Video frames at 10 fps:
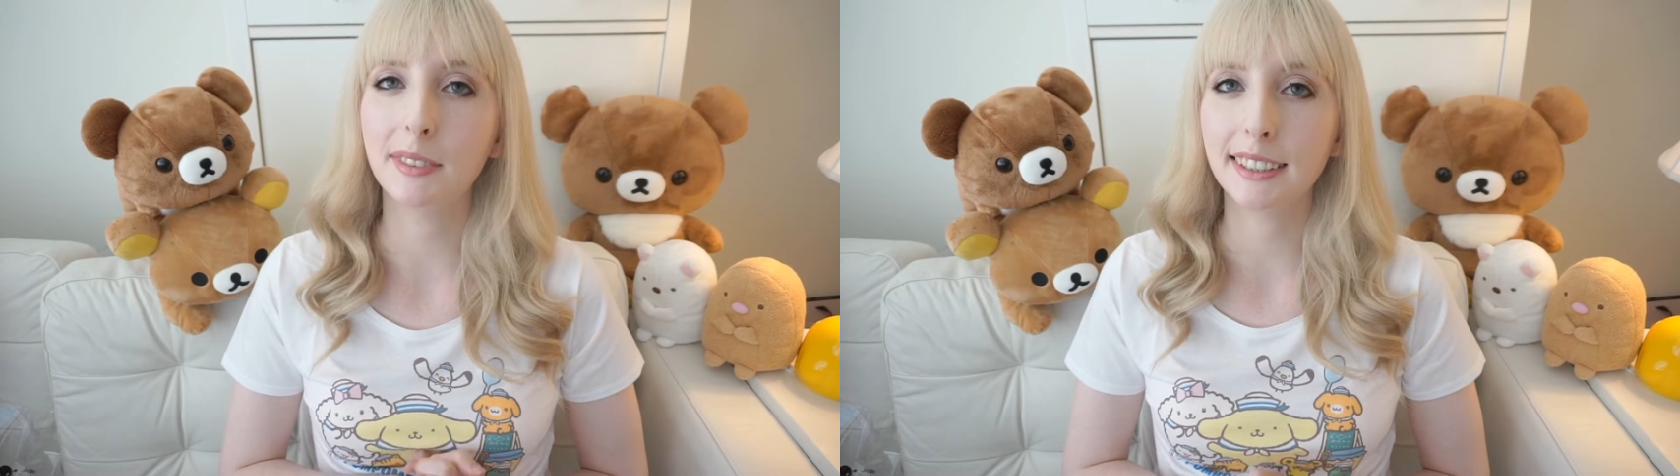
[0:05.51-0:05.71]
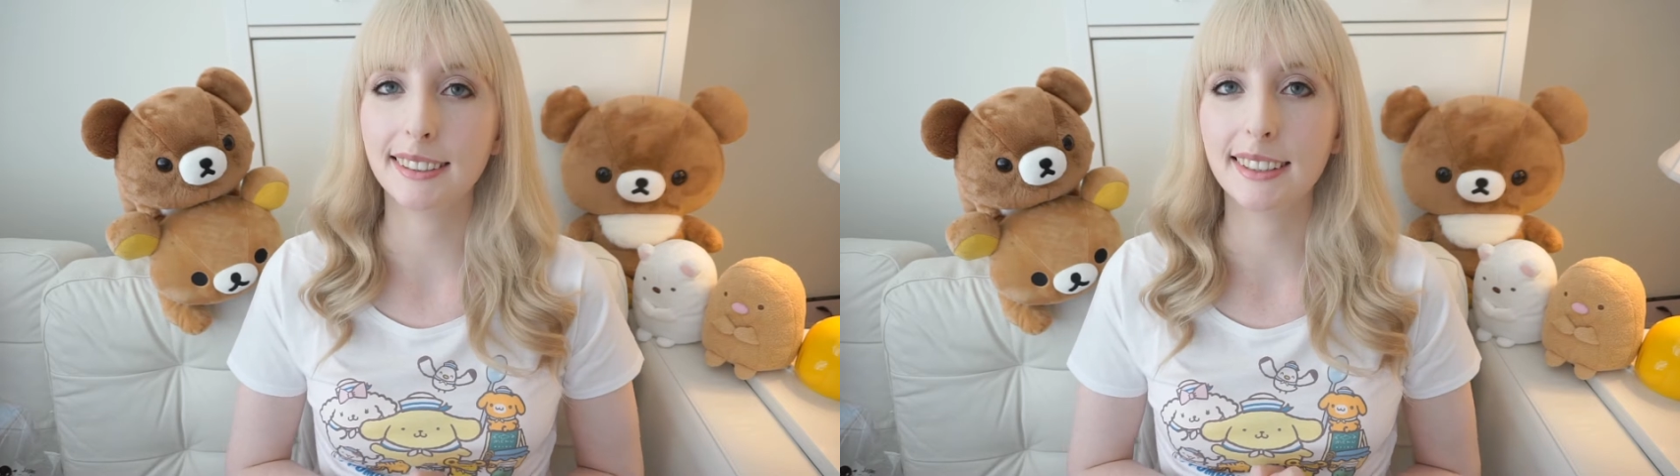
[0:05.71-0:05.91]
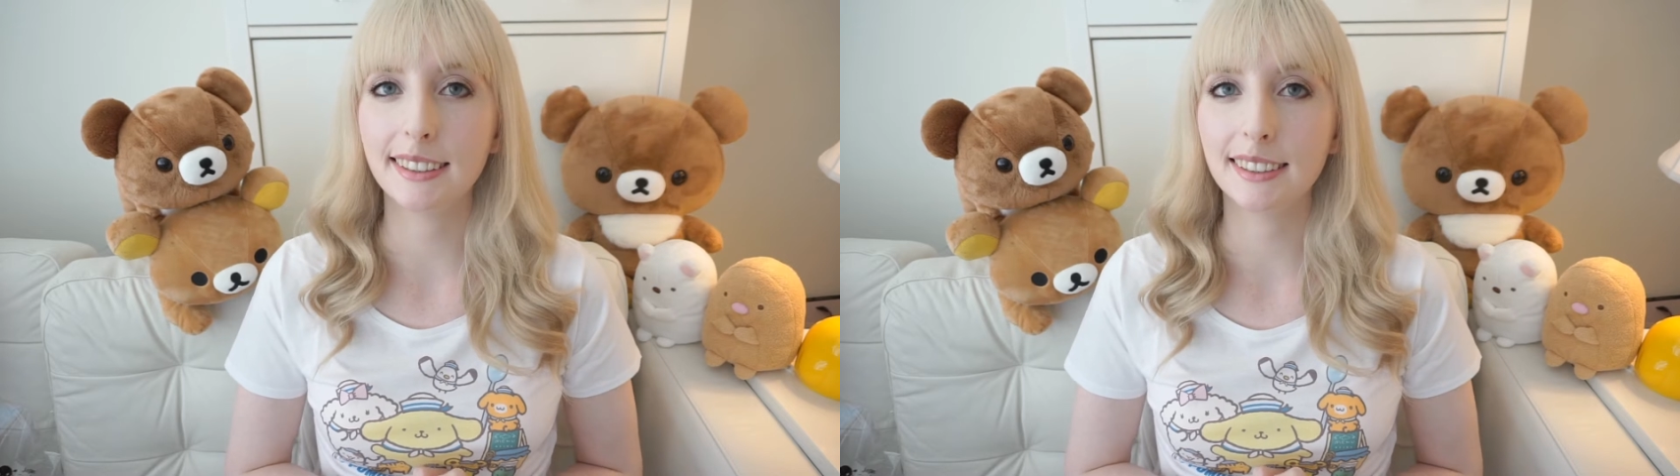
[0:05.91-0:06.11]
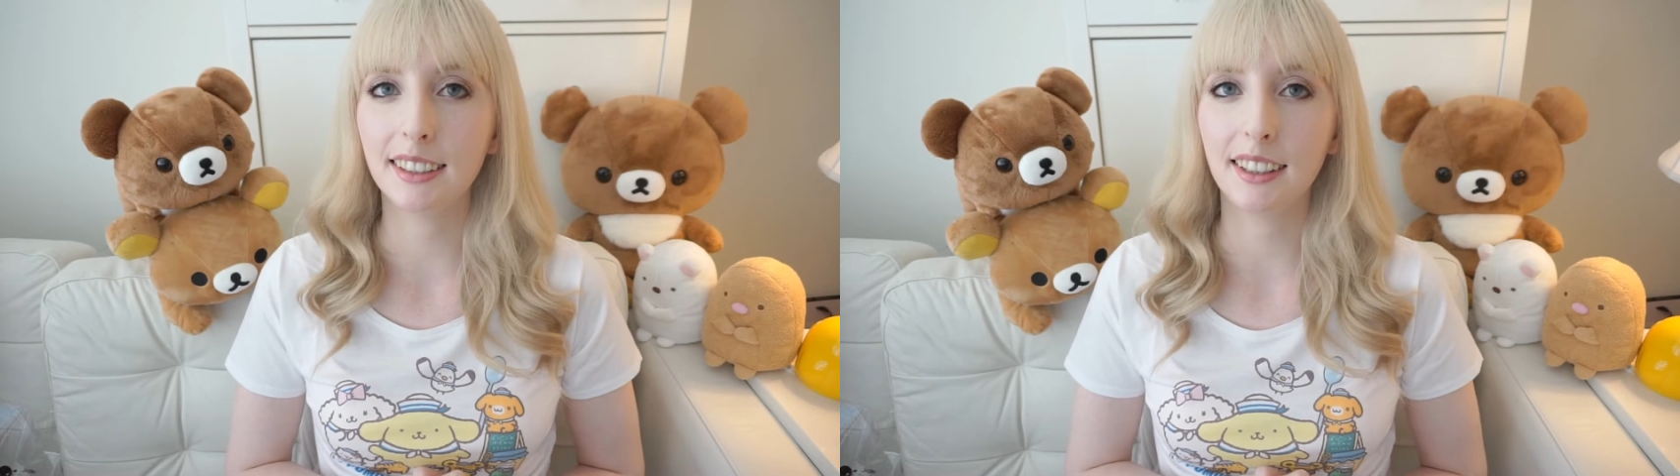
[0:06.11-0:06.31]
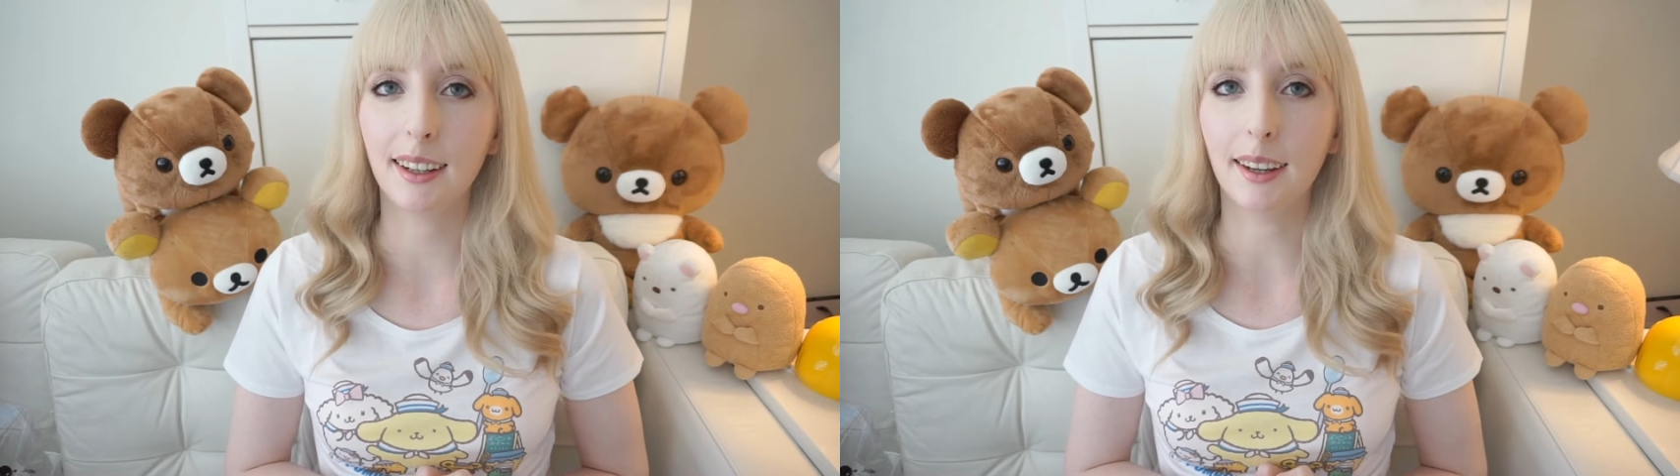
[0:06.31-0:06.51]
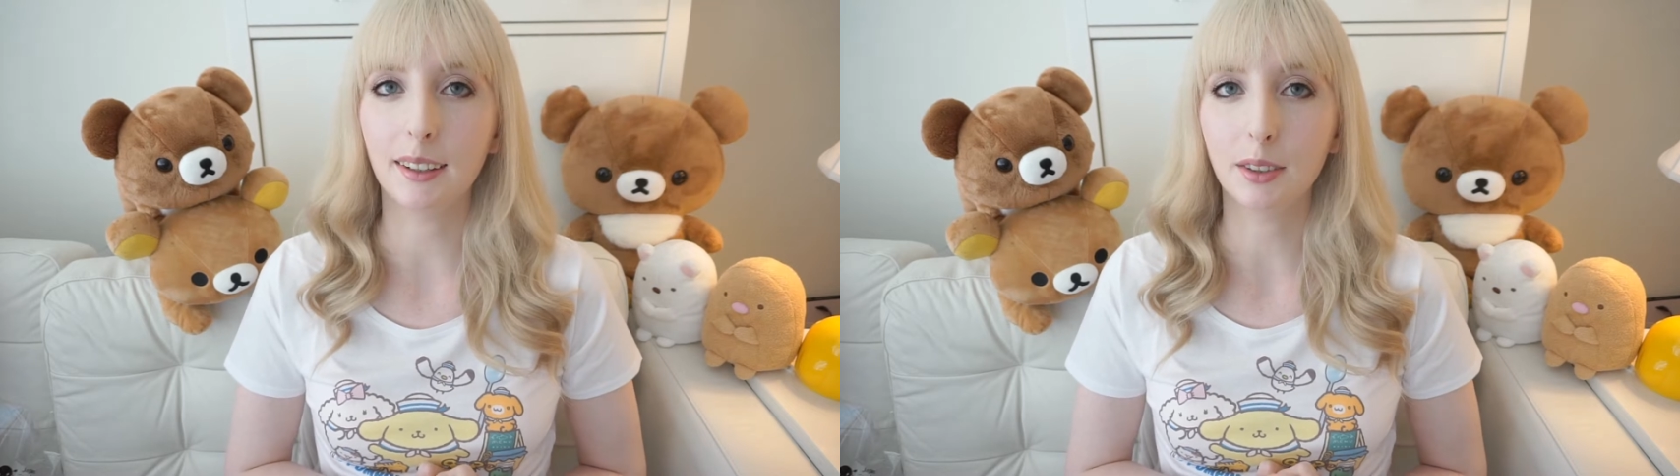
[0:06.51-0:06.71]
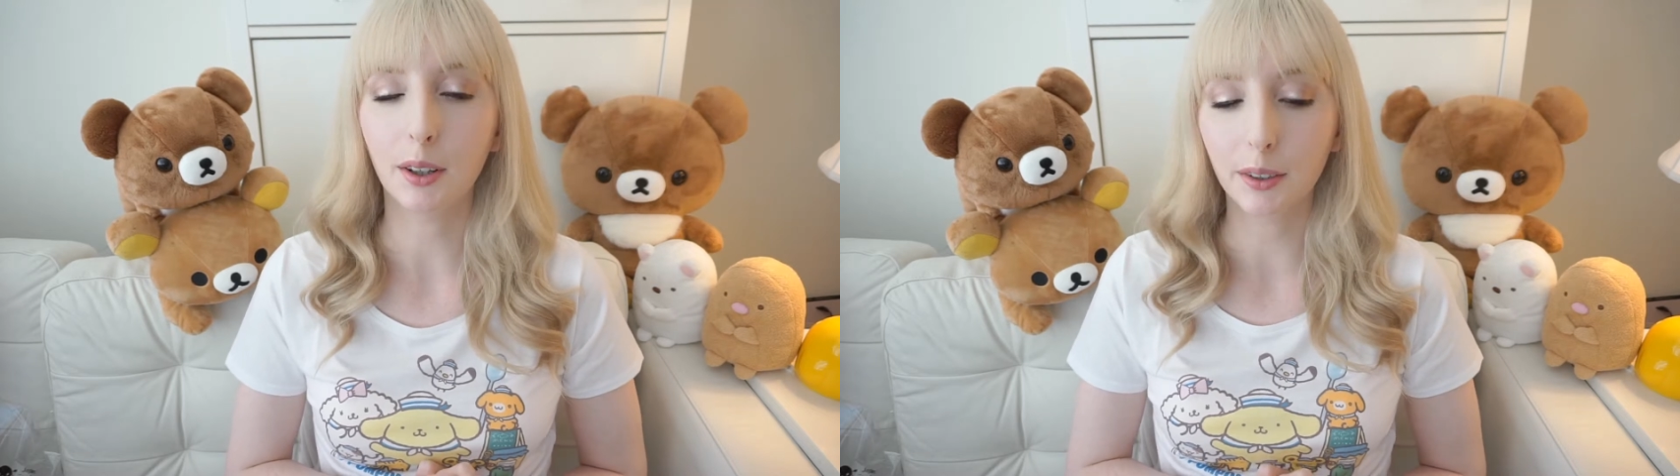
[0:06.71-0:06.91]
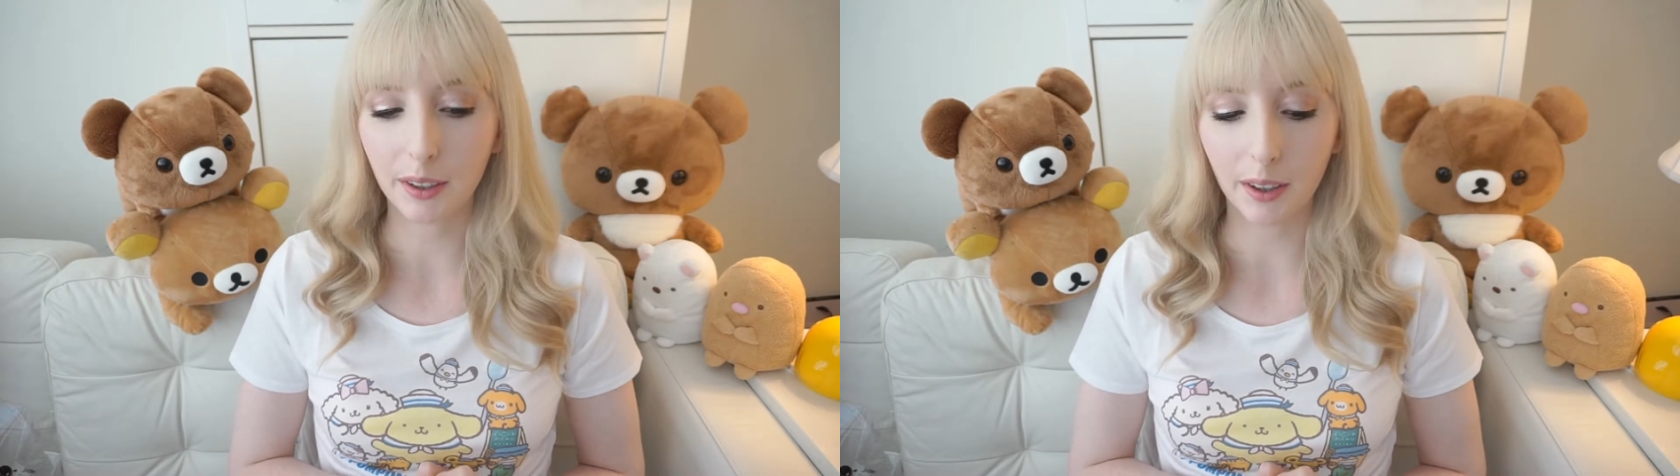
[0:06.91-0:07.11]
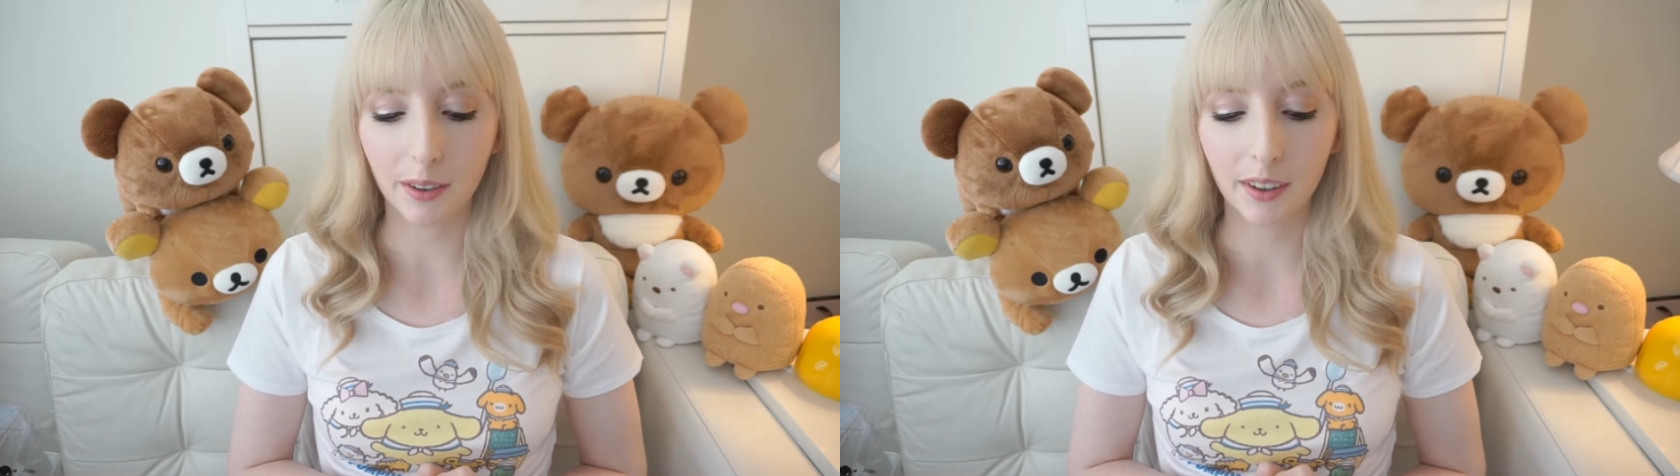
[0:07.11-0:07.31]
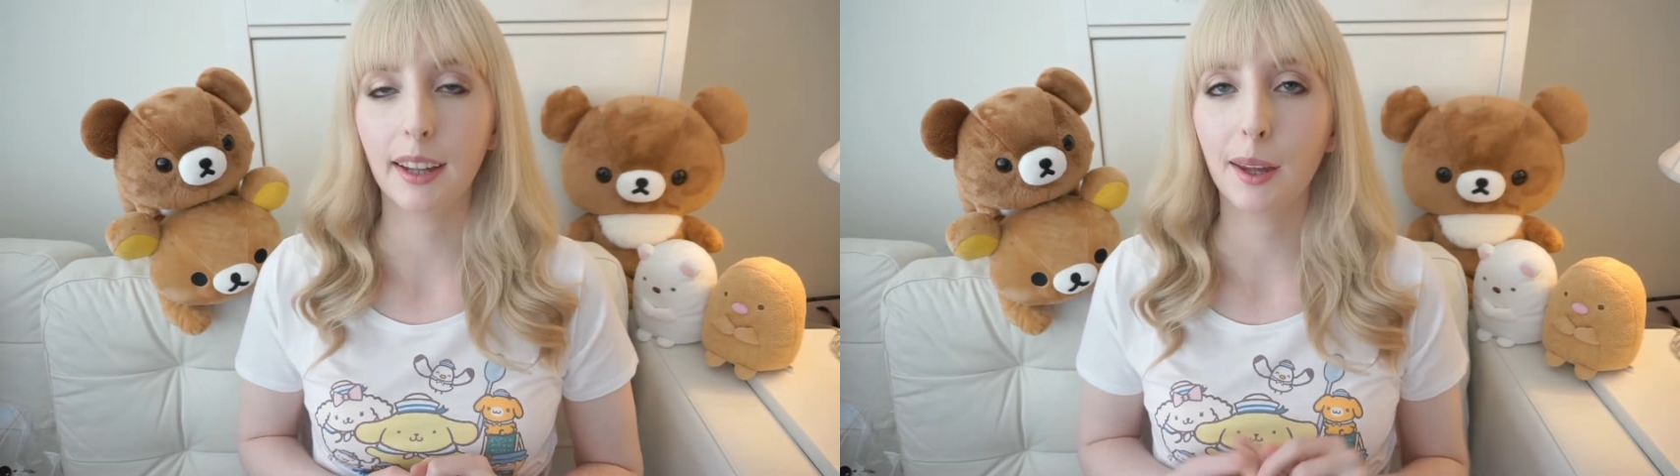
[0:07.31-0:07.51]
DisneySea in Tokyo.